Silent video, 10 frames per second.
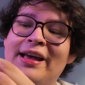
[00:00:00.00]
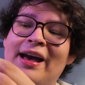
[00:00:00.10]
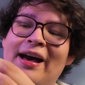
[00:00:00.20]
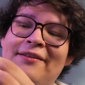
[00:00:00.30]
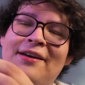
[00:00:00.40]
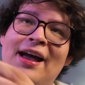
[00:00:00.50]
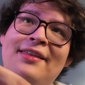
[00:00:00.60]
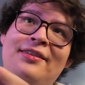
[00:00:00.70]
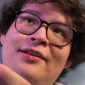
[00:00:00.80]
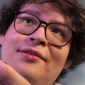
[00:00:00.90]

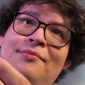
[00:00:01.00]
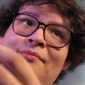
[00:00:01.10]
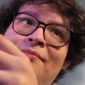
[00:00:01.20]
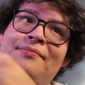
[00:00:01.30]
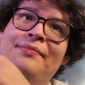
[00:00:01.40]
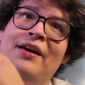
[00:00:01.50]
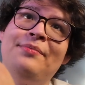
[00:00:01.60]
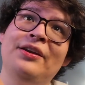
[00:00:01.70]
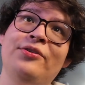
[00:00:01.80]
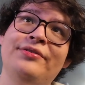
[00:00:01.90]
I've
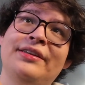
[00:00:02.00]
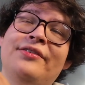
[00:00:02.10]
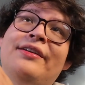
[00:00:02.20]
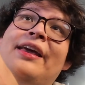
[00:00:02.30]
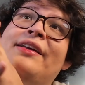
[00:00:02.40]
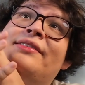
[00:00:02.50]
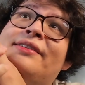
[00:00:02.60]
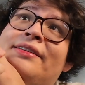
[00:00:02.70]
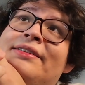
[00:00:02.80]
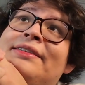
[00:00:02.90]
been using their
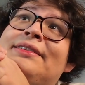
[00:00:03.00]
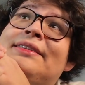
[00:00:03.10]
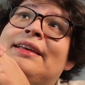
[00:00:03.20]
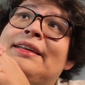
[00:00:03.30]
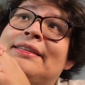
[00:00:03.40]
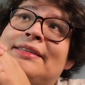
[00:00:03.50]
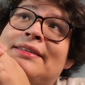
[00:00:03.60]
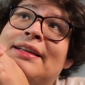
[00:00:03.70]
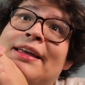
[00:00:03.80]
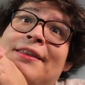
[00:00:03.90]
cases
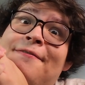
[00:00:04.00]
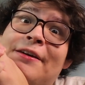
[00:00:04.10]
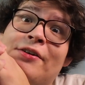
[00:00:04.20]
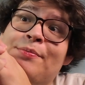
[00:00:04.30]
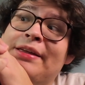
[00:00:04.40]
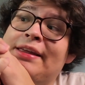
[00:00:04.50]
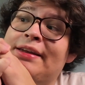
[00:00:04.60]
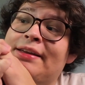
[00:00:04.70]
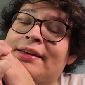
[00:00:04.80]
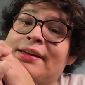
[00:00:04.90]
since like the very
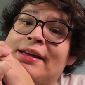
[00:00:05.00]
beginning,